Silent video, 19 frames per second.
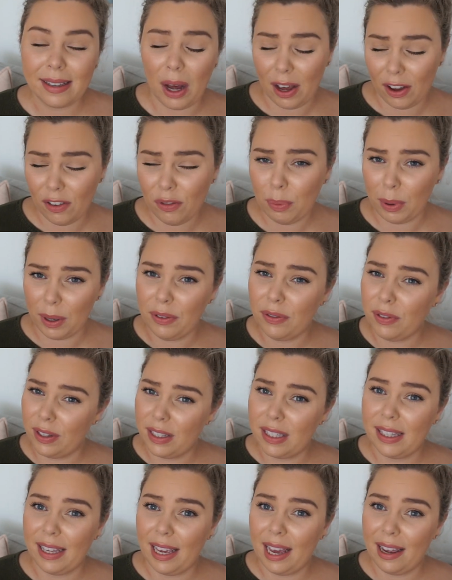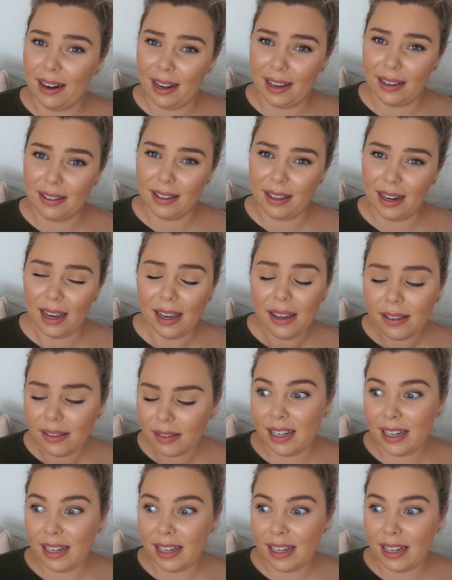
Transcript: I've previously had S&S.